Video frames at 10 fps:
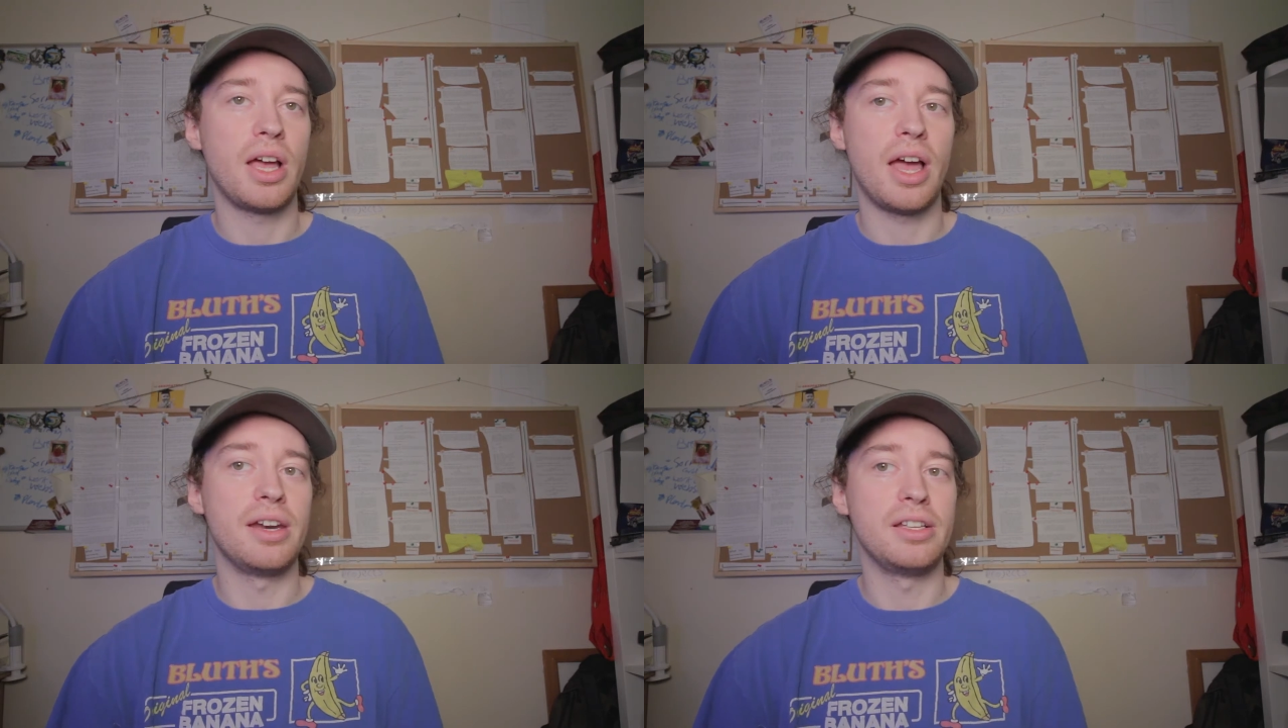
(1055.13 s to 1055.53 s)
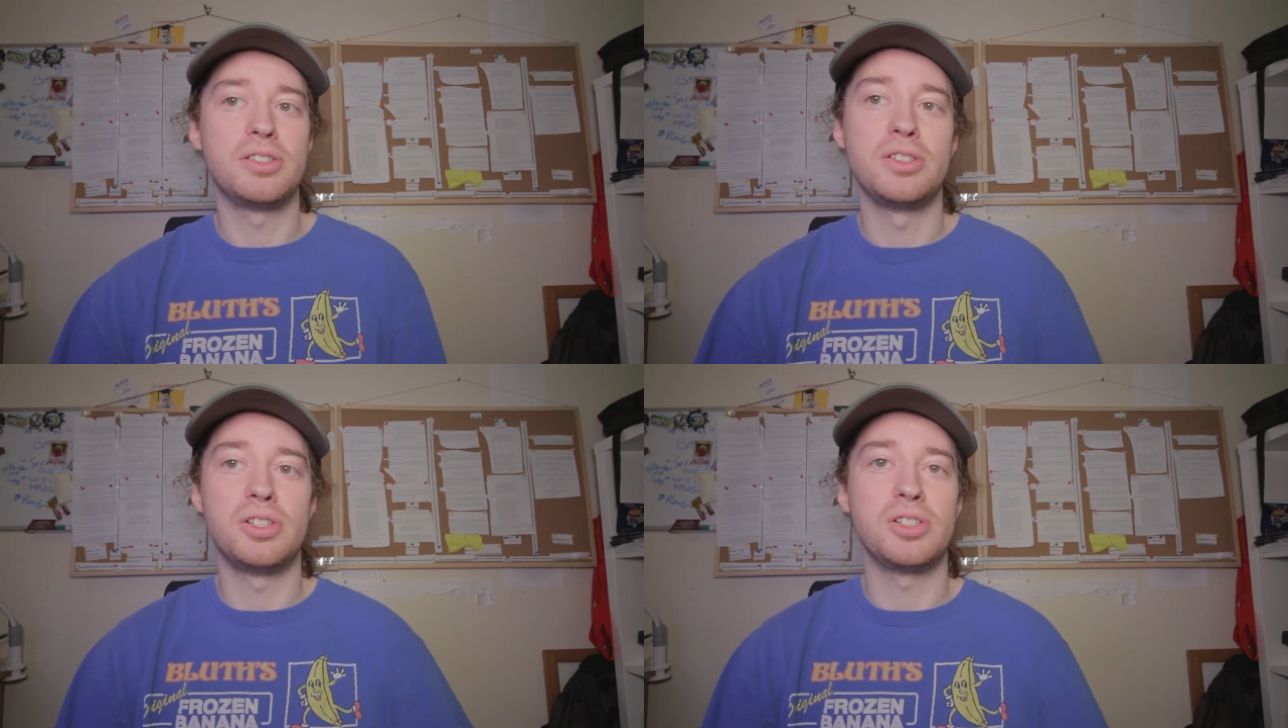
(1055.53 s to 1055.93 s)
And
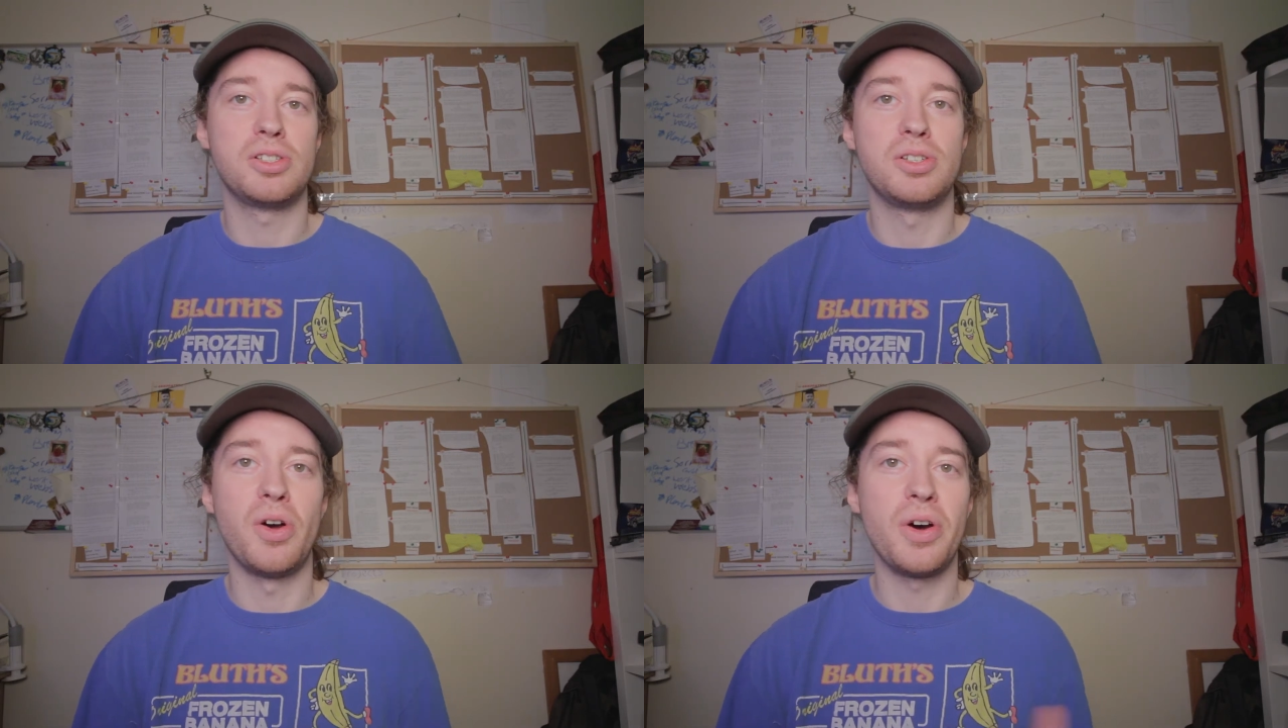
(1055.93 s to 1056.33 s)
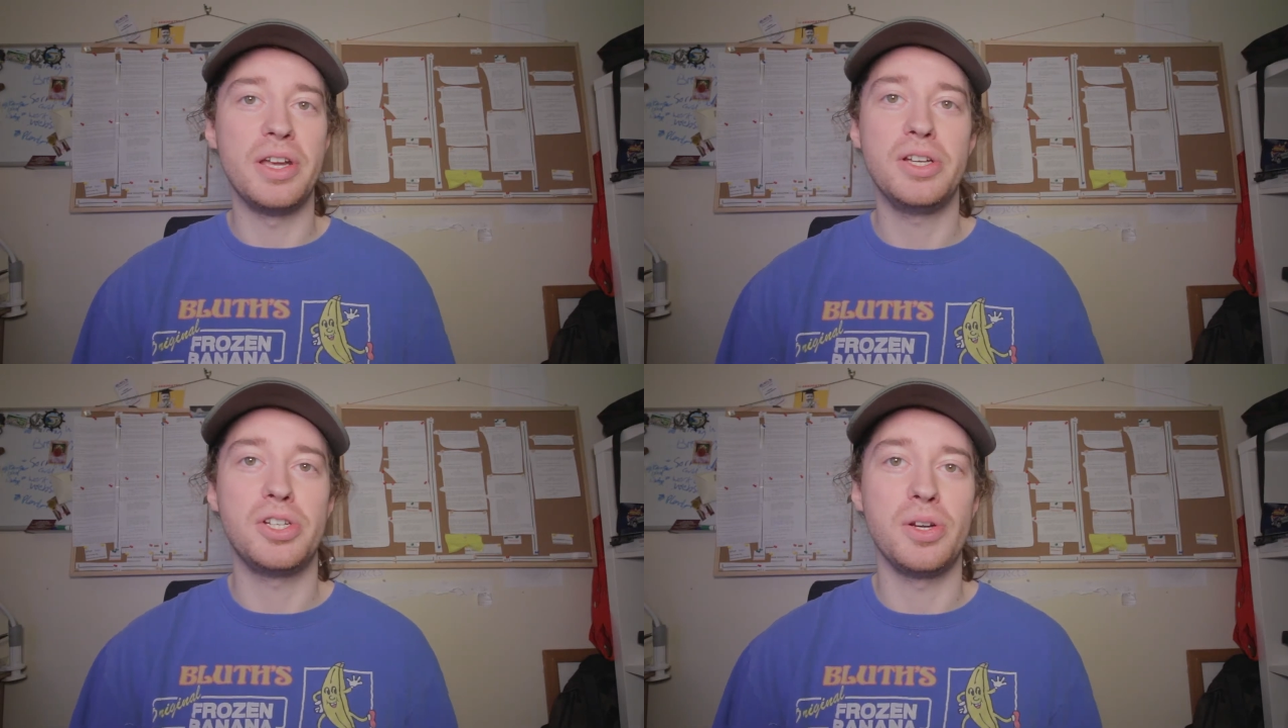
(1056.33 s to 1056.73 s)
it's just not an
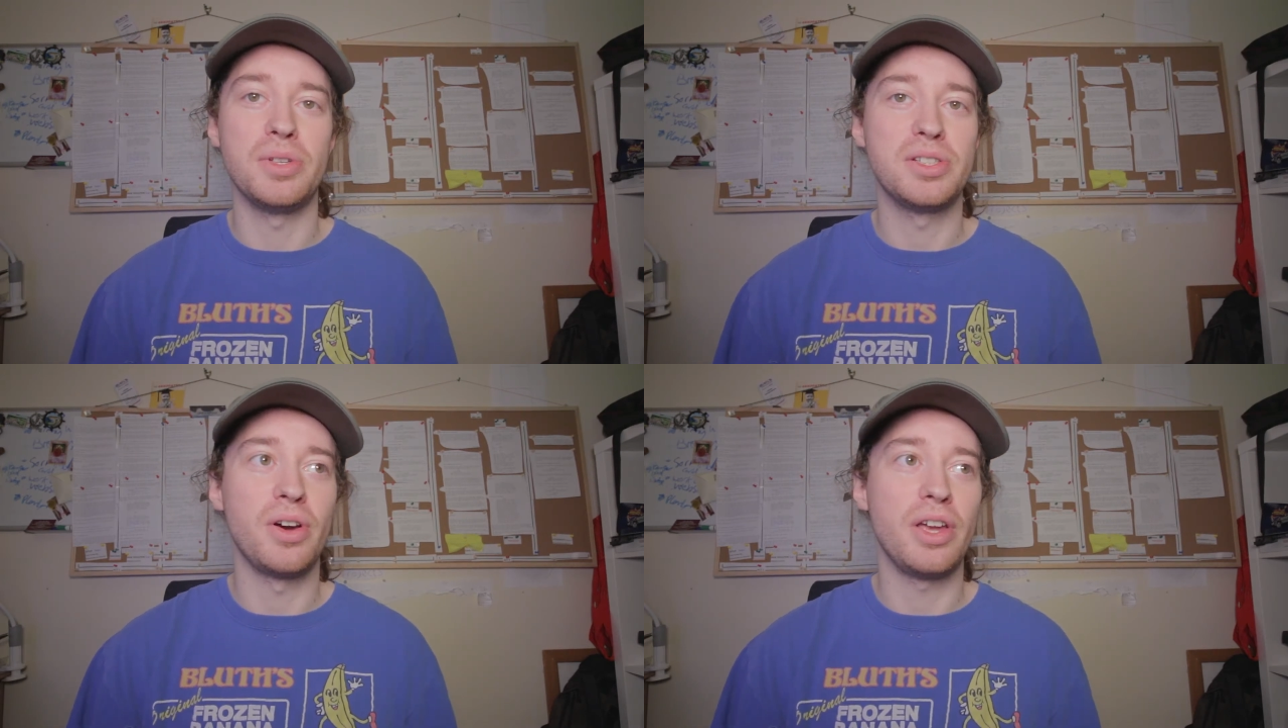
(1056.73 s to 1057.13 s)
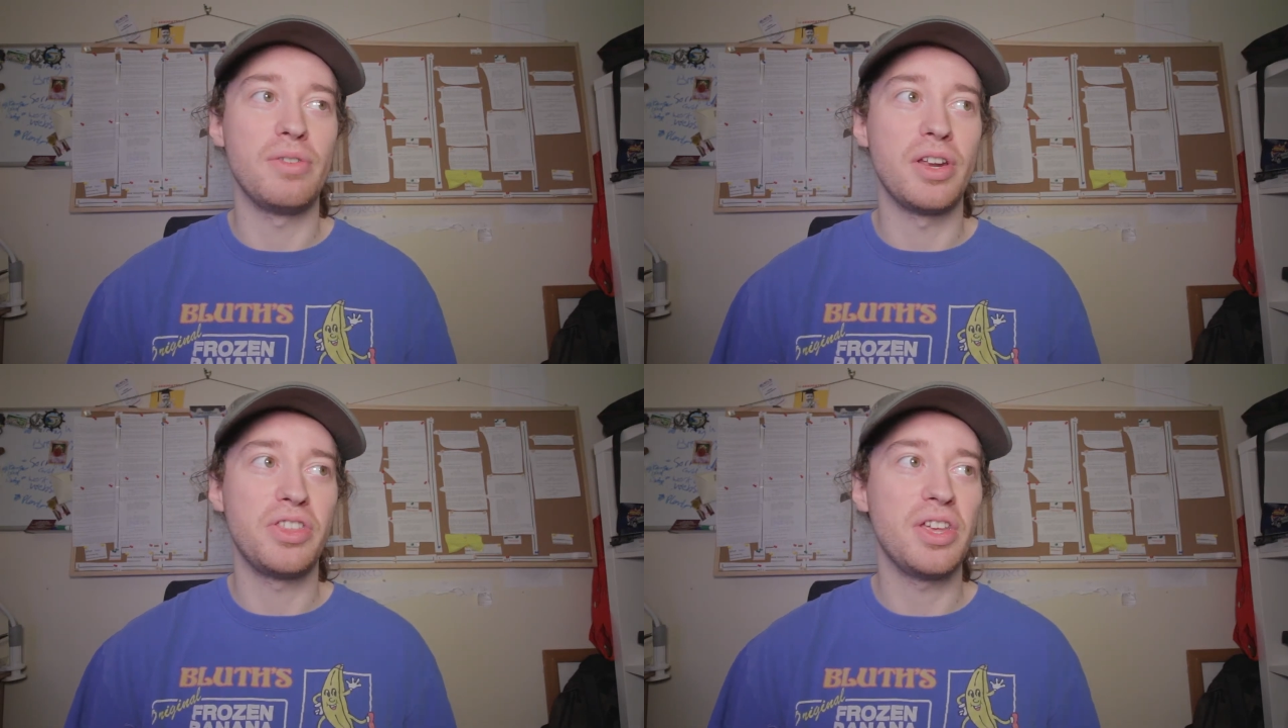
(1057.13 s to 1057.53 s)
issue. It's not
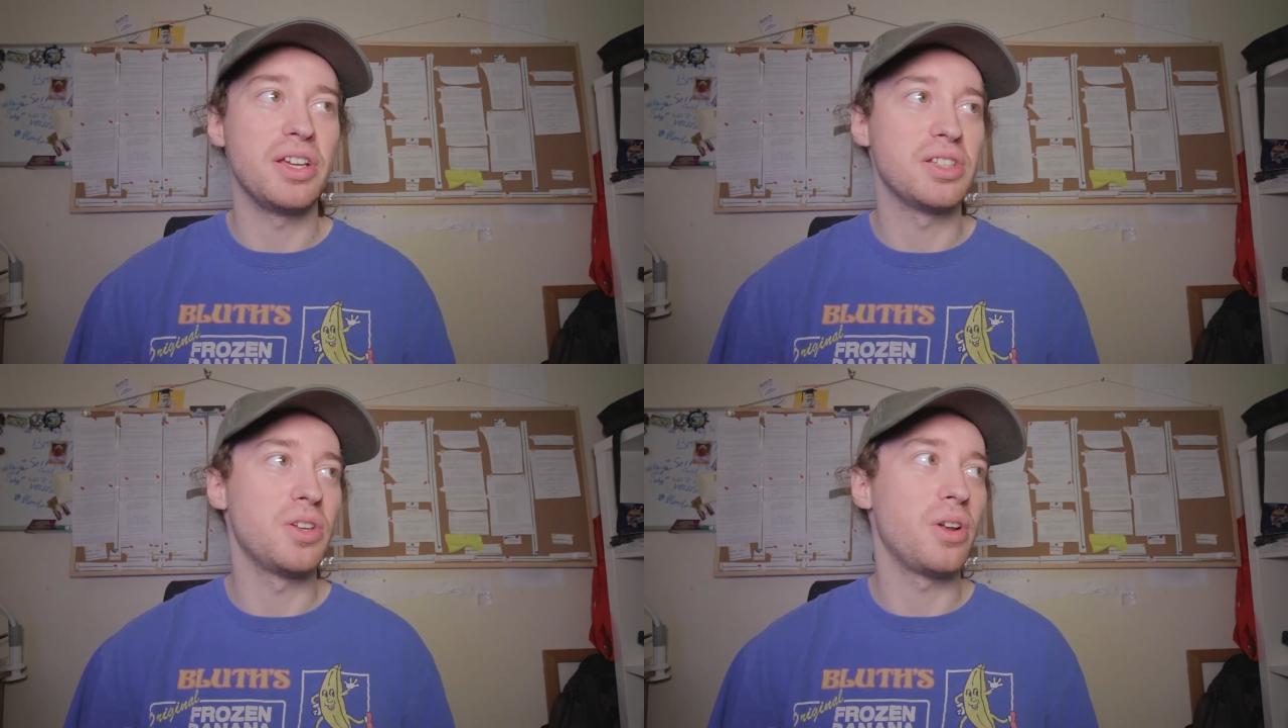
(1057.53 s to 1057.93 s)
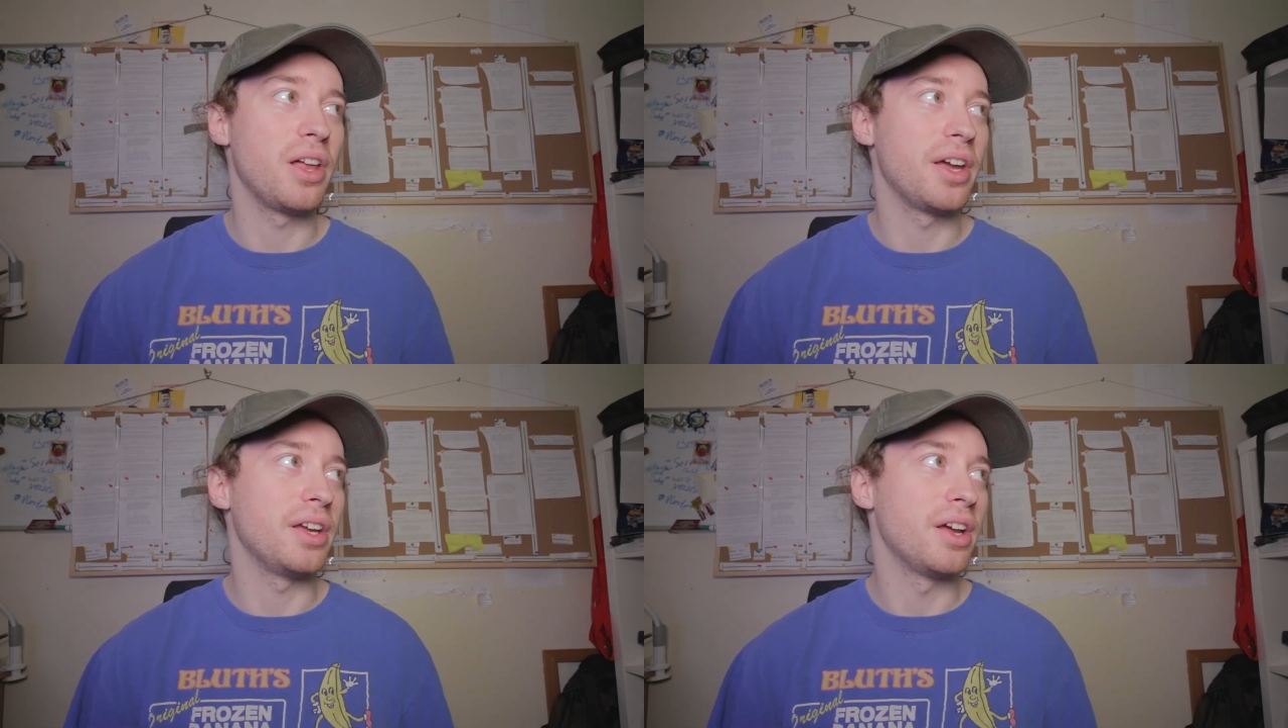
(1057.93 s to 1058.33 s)
even a thing. It's not
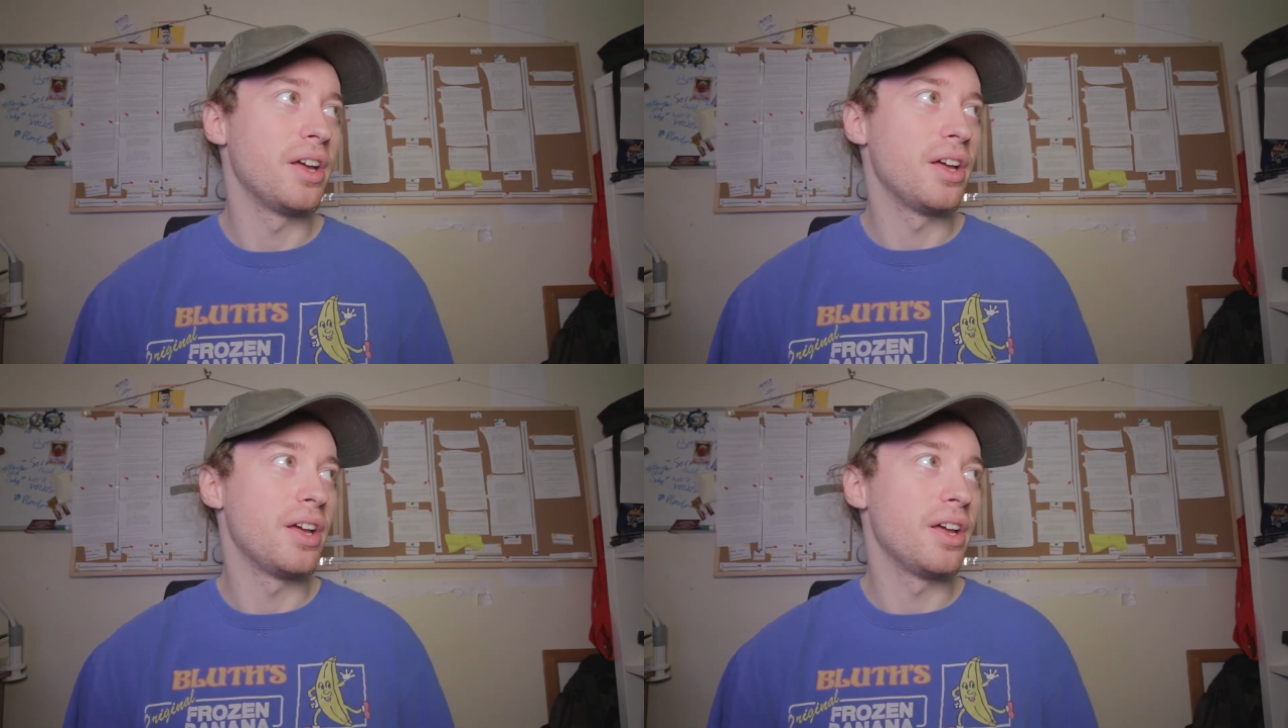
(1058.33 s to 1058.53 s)
like,